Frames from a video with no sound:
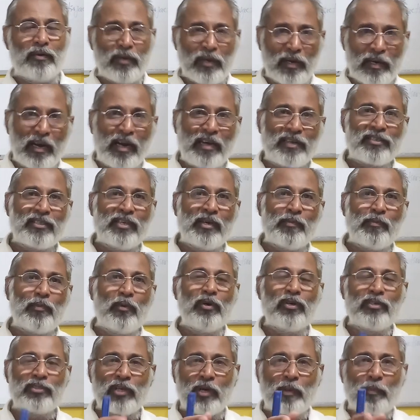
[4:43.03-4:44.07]
the nuts and
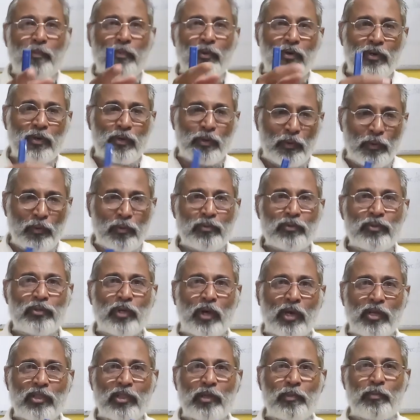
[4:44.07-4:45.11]
bolts are put to
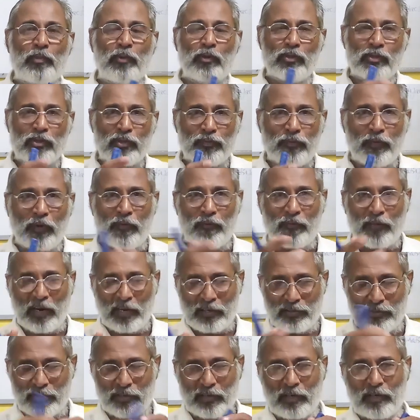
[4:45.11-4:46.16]
join the bones for
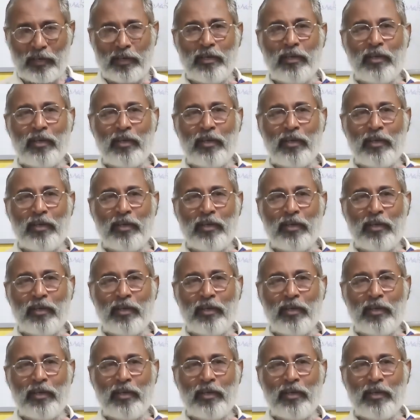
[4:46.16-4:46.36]
fracture,